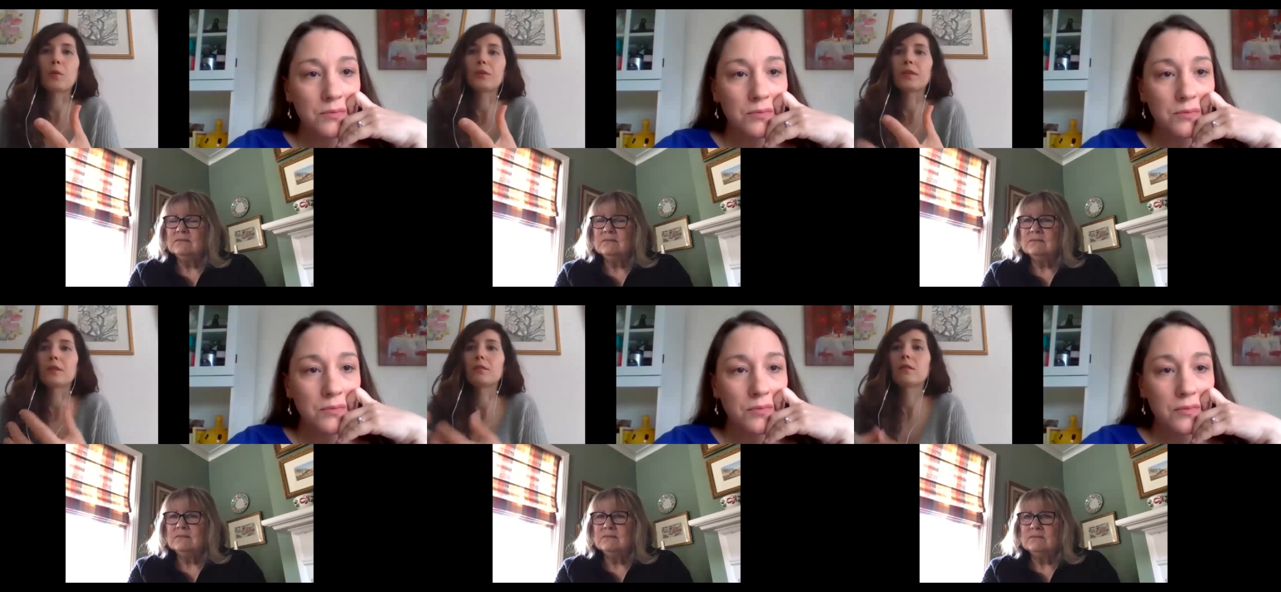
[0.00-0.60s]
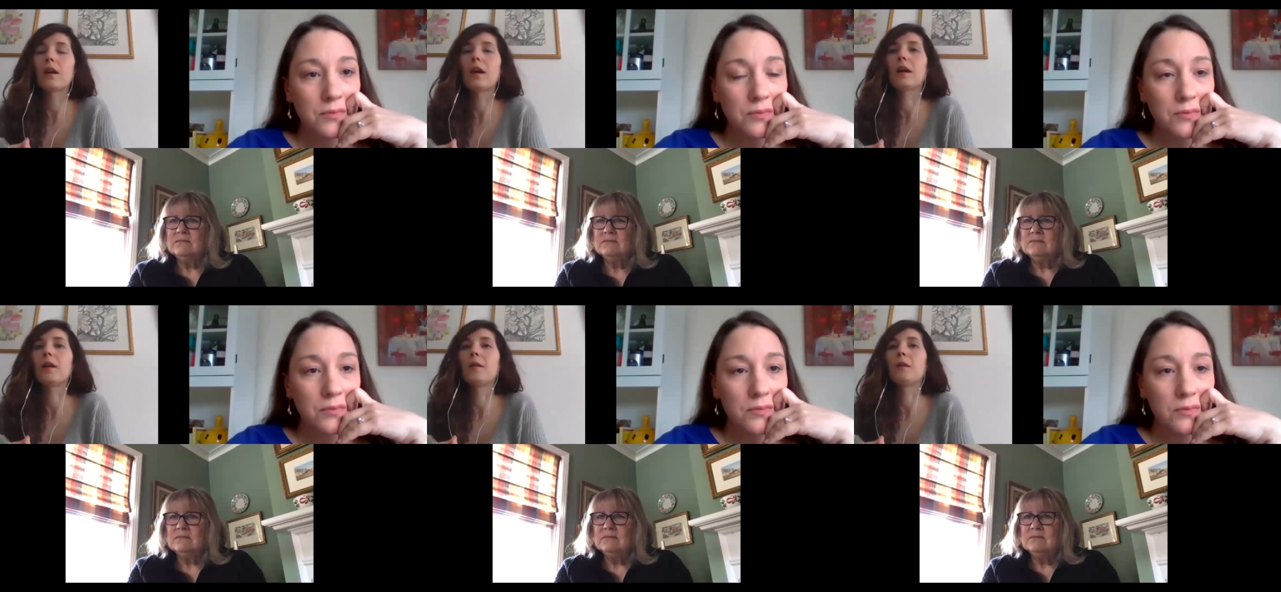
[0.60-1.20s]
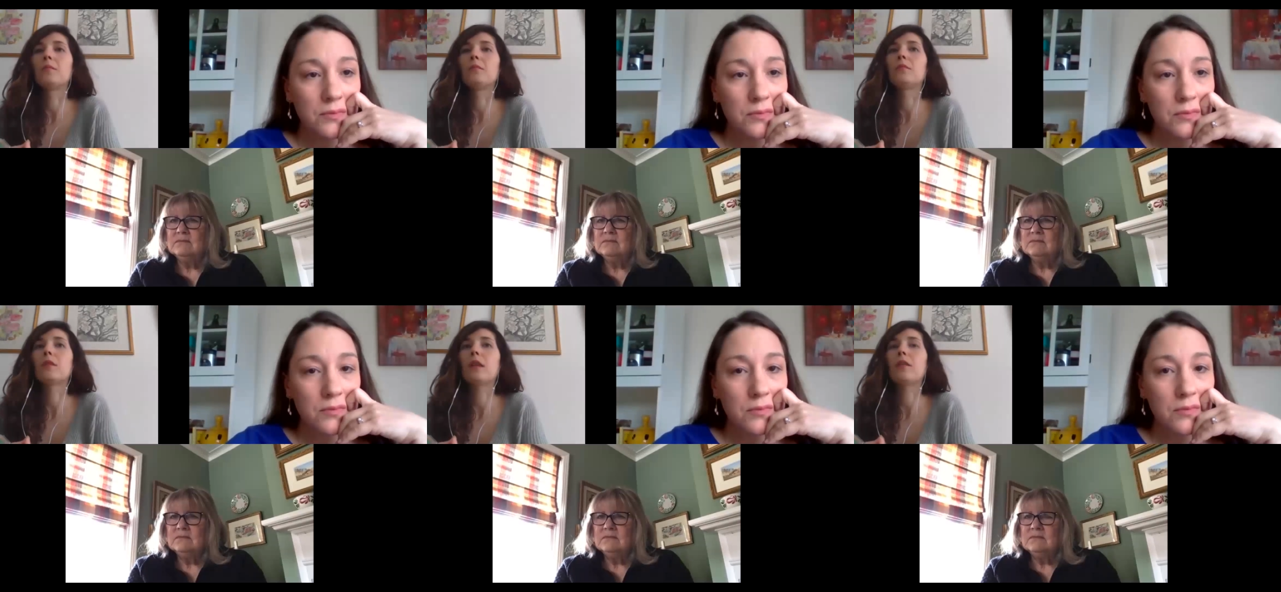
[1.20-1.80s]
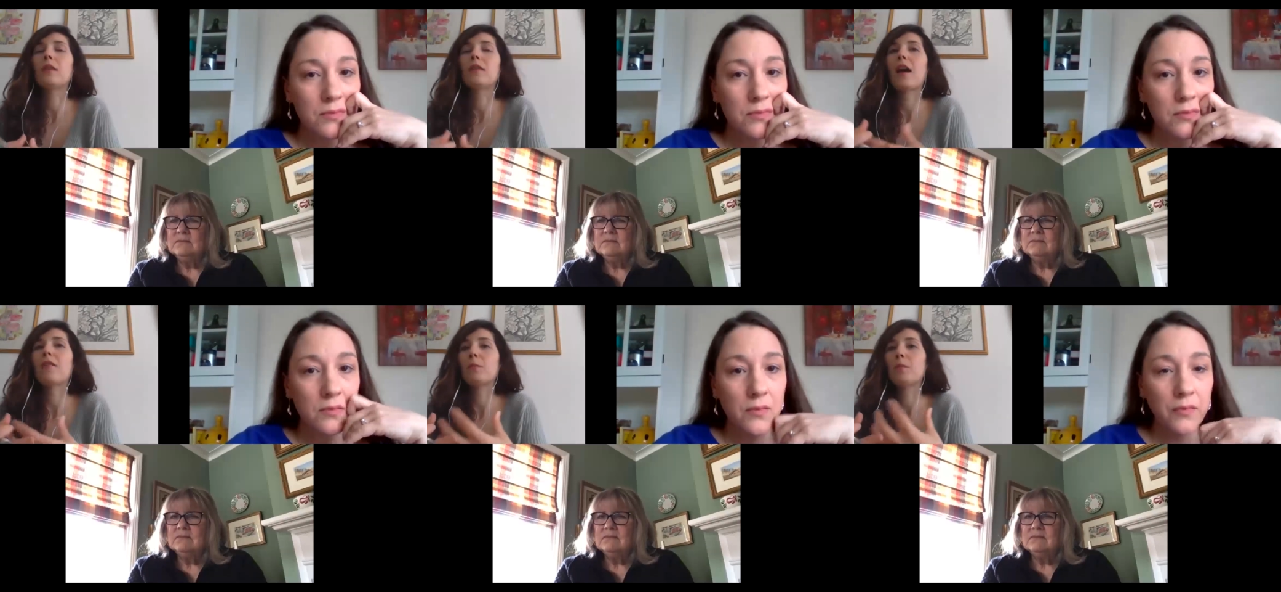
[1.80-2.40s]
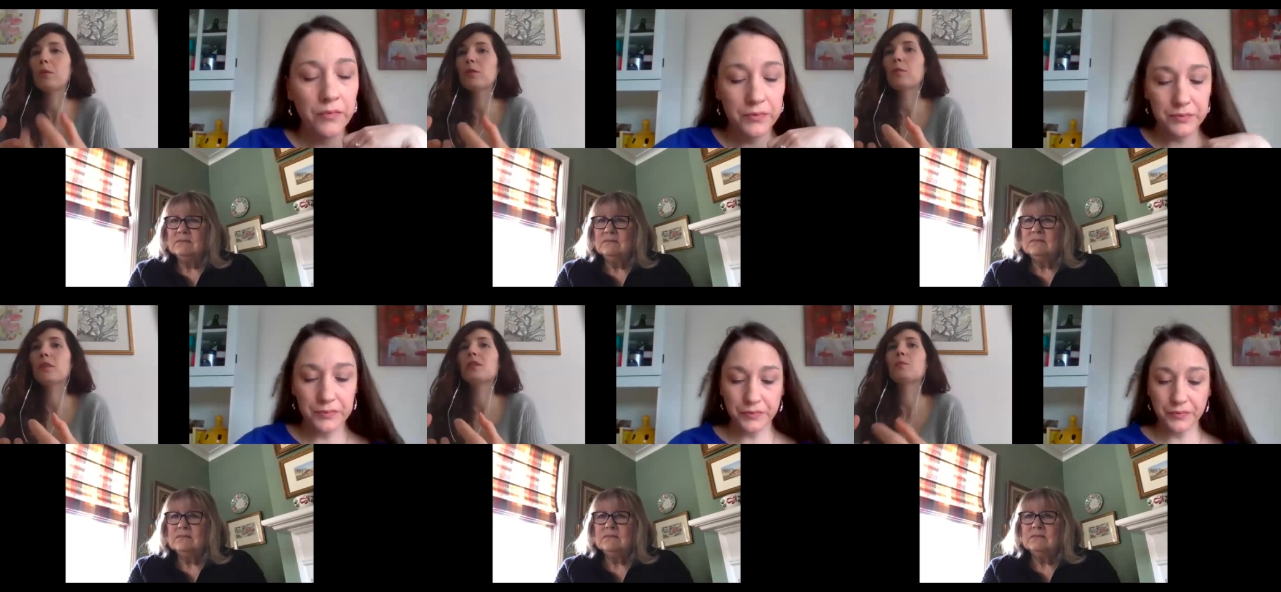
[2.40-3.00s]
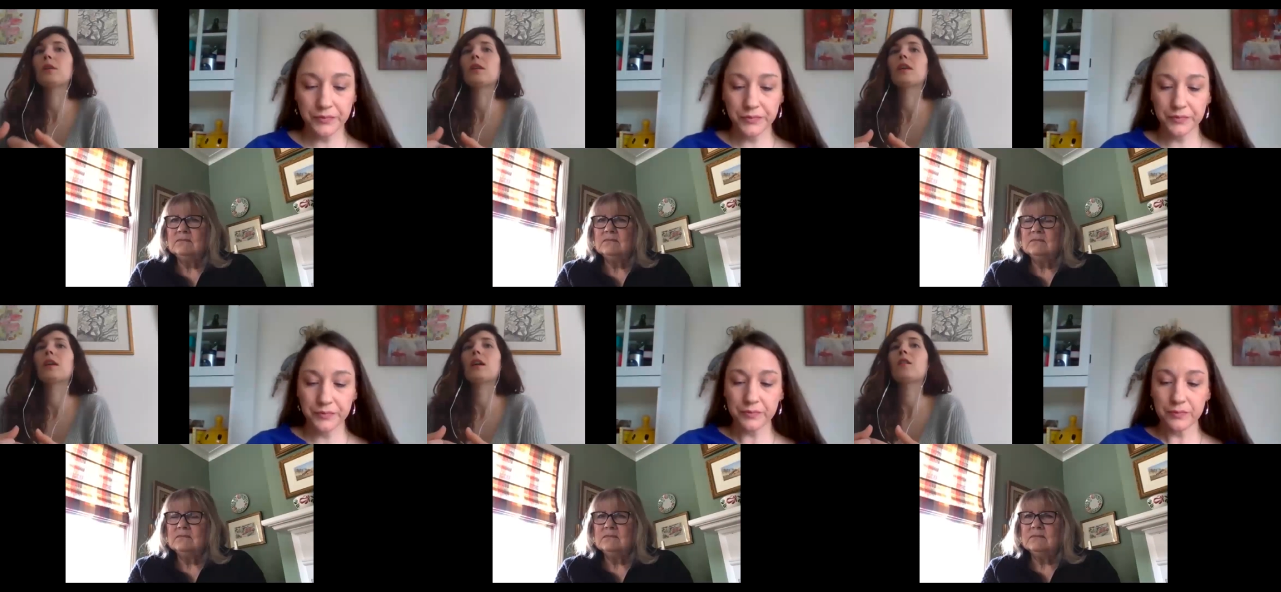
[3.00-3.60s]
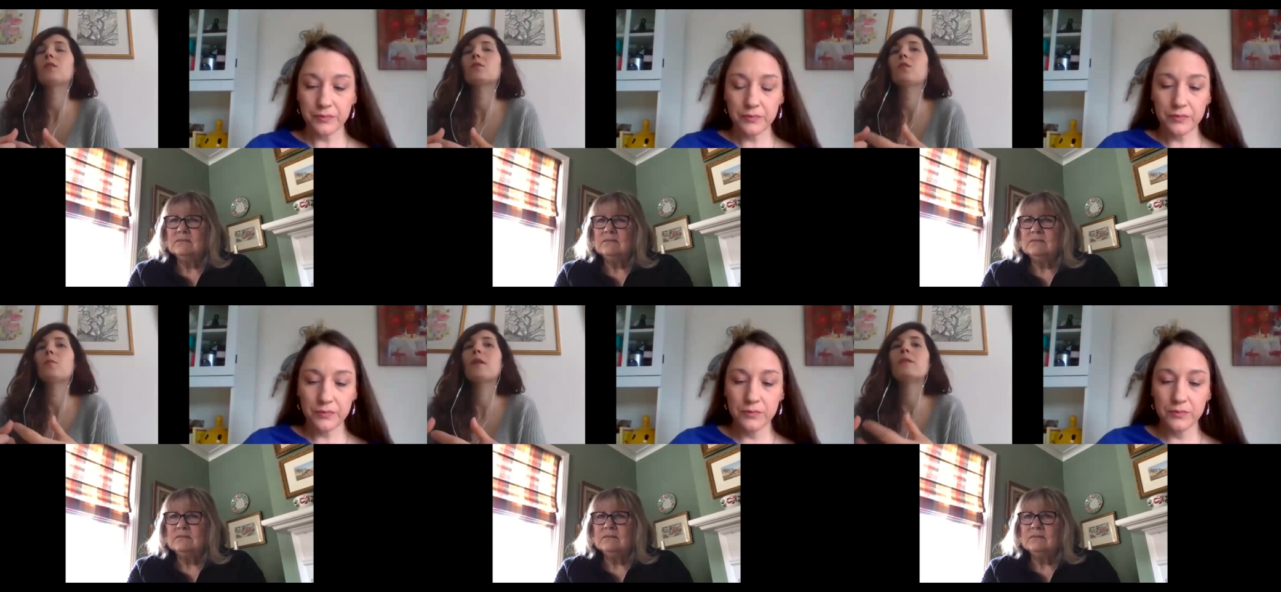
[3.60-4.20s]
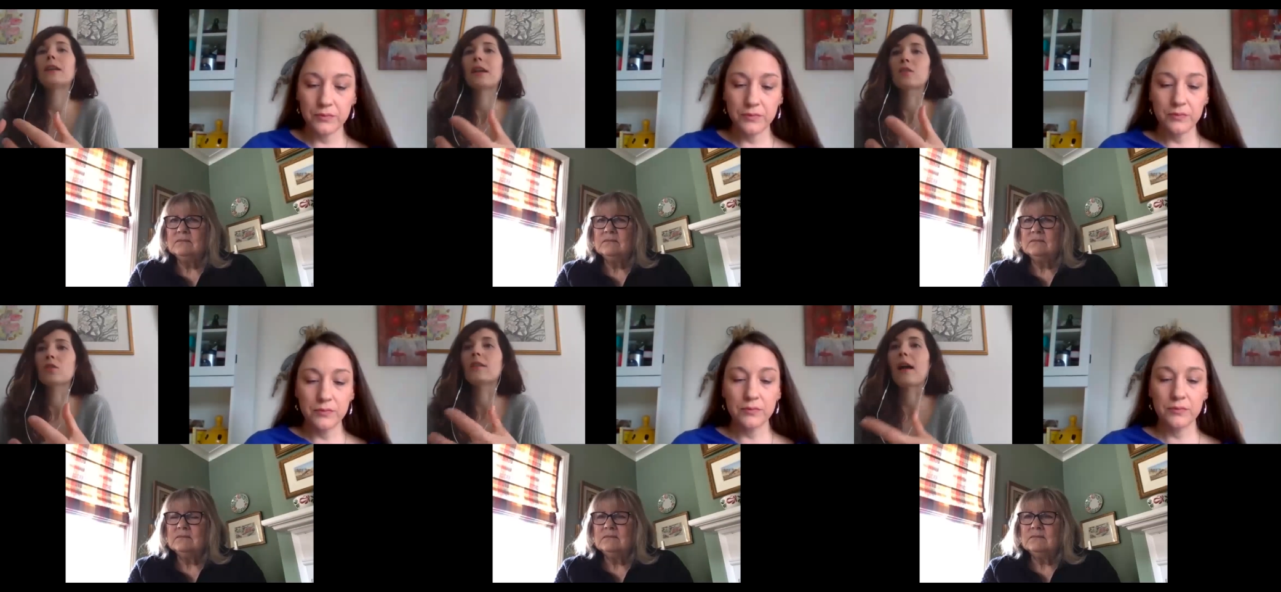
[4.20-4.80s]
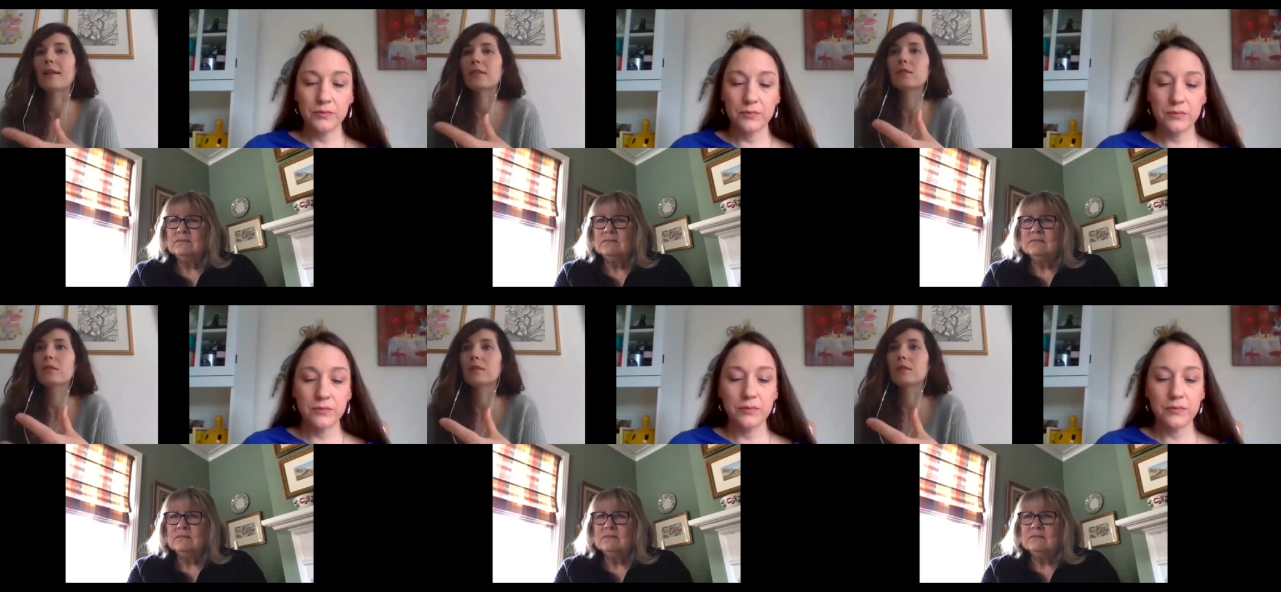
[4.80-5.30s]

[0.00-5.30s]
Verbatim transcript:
Speaker 1: person. Um, they, they have a big responsibility and also a big financial task.